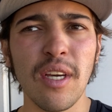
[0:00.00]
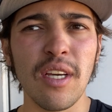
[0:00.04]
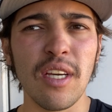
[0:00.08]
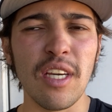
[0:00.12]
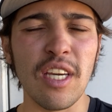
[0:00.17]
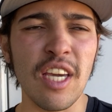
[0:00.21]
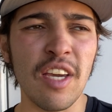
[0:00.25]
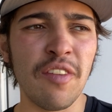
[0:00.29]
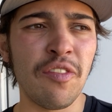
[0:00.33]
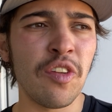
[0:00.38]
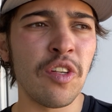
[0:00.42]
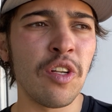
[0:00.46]

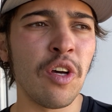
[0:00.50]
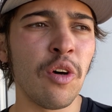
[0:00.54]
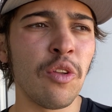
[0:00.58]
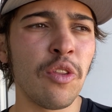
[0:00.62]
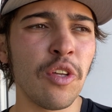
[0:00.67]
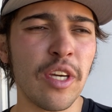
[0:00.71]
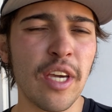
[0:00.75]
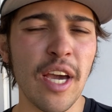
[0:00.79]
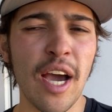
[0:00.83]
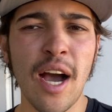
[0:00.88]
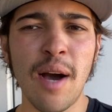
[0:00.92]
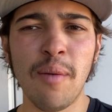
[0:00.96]
Even though the
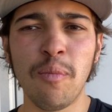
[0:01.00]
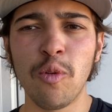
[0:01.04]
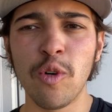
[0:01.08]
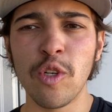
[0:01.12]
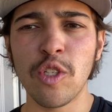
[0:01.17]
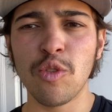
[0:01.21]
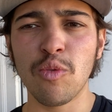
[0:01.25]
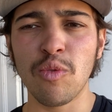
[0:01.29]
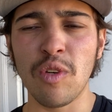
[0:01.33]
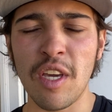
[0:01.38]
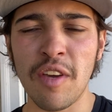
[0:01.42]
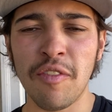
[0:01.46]

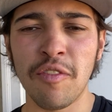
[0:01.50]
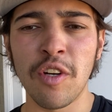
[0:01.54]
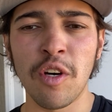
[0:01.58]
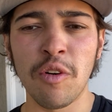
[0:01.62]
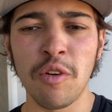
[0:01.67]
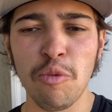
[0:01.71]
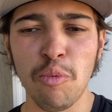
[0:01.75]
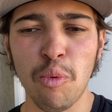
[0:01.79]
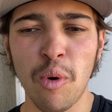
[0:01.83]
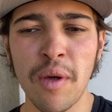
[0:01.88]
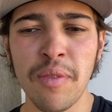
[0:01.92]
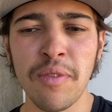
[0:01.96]
Cowboys, even though we
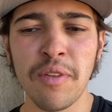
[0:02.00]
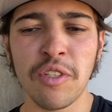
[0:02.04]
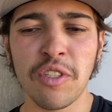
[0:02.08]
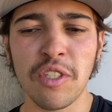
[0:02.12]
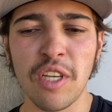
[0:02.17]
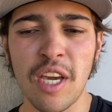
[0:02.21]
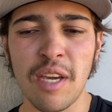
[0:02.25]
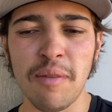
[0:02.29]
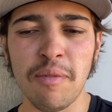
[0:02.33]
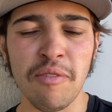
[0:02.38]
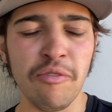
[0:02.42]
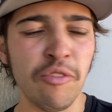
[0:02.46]
won this
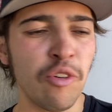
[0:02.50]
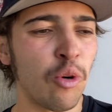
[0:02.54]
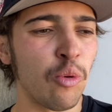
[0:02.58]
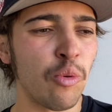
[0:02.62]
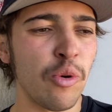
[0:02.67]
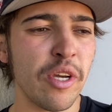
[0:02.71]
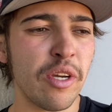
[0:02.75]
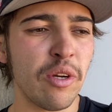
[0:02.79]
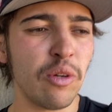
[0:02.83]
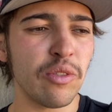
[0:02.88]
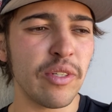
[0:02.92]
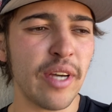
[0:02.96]
game, even though
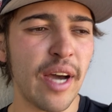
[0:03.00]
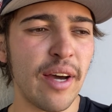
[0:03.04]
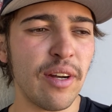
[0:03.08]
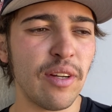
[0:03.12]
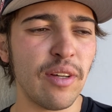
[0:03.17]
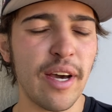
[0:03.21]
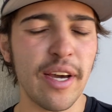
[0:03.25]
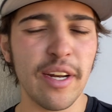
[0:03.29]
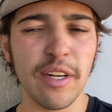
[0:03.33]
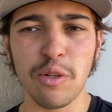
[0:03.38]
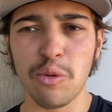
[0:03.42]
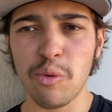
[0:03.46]
Rico Dowdle
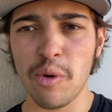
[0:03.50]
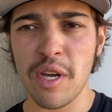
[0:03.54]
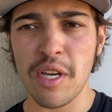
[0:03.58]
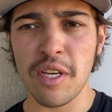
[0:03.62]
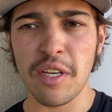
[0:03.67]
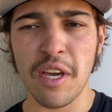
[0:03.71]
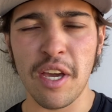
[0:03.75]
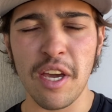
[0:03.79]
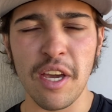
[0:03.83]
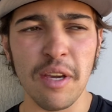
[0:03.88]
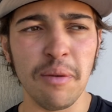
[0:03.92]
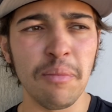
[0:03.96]
had a great
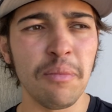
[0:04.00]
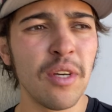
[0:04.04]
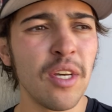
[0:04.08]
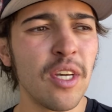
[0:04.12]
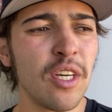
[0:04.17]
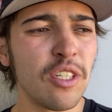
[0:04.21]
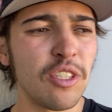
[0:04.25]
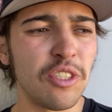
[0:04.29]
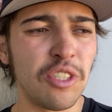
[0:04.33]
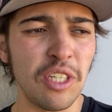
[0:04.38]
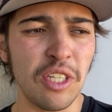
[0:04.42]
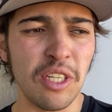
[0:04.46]
game,
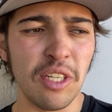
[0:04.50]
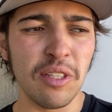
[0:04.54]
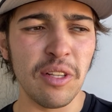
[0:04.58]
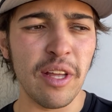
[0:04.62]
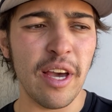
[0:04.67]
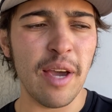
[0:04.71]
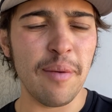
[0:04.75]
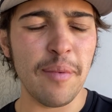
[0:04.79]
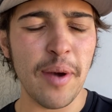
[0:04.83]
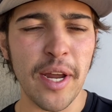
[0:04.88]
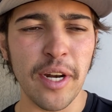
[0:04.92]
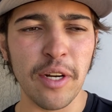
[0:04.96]
CeeDee
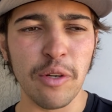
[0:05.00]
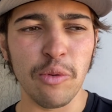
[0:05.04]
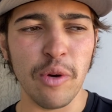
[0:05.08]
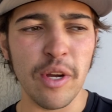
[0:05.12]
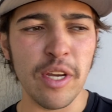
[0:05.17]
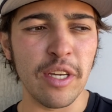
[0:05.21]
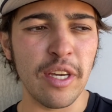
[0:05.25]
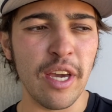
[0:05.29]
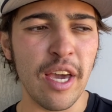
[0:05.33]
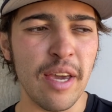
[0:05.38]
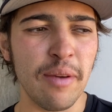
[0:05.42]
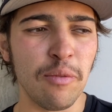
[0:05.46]
Lamb had a
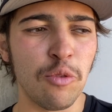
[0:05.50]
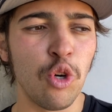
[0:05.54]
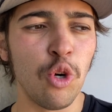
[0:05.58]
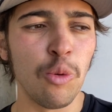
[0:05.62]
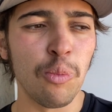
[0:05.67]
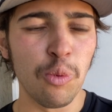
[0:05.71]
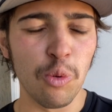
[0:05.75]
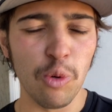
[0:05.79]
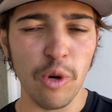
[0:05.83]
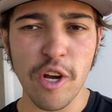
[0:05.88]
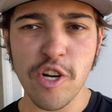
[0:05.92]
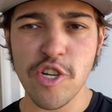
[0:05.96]
great game,
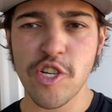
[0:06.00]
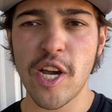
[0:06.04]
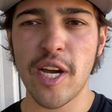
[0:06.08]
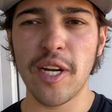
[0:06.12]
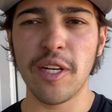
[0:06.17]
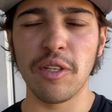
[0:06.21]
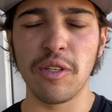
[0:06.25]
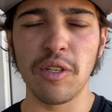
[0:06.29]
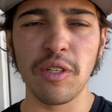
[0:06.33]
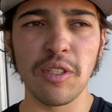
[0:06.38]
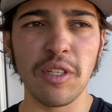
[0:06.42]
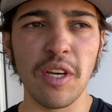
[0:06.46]
Cooper Rush had a
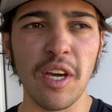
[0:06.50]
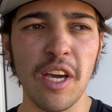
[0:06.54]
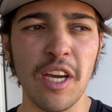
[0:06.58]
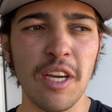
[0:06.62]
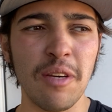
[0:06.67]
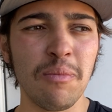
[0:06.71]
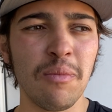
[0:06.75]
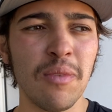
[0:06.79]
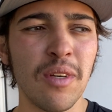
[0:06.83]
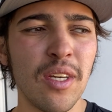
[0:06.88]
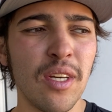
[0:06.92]
good game,